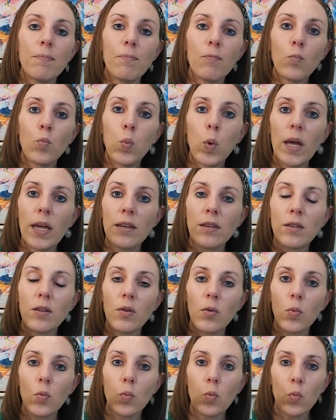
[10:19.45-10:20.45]
When
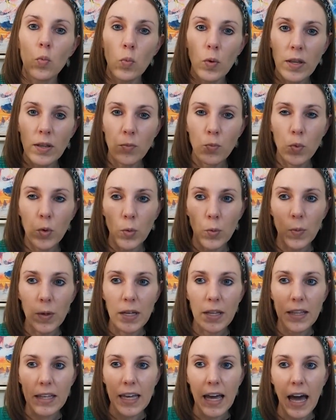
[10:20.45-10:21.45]
when we're
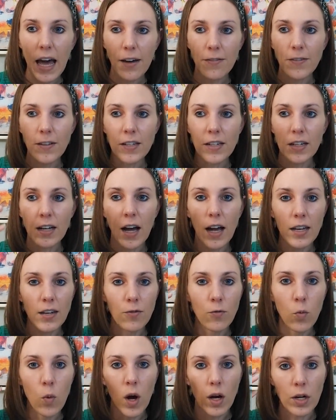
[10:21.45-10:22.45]
really having to kind
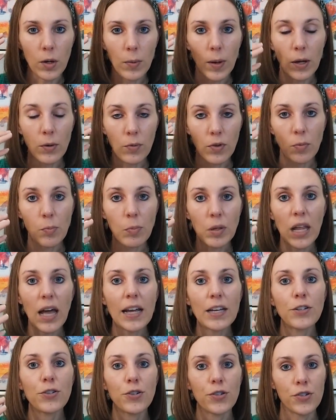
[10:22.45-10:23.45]
of walk around with
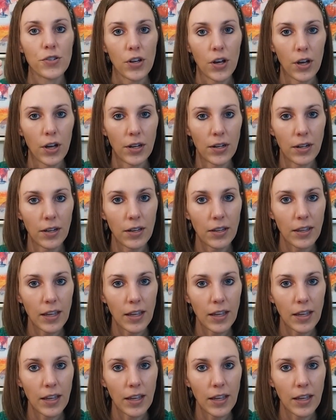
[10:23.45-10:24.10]
blinders on